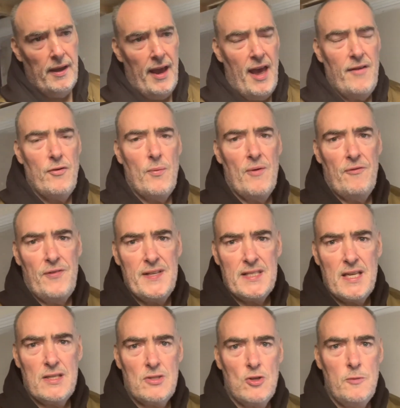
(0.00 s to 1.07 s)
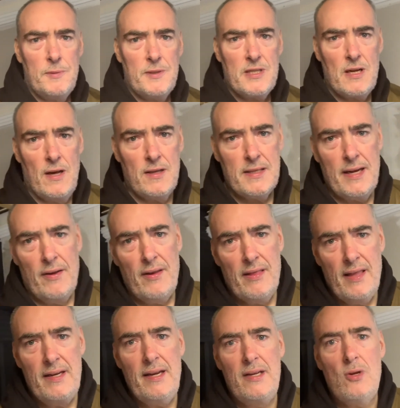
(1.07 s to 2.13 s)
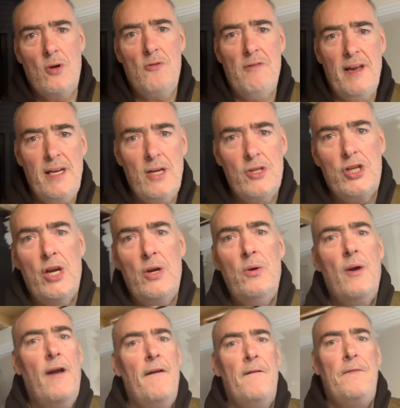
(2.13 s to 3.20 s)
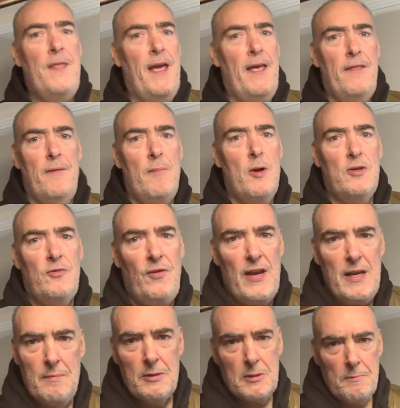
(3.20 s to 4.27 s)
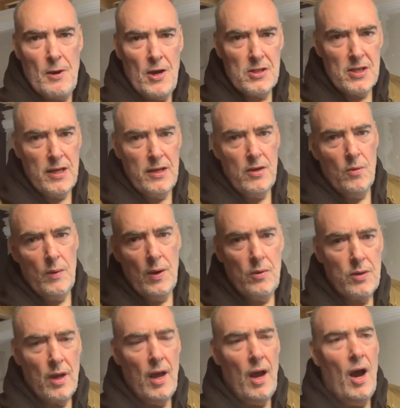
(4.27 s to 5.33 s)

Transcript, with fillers: Everyone thinks they're superstars now. They think they do a radio show, they're the most famous person in the world.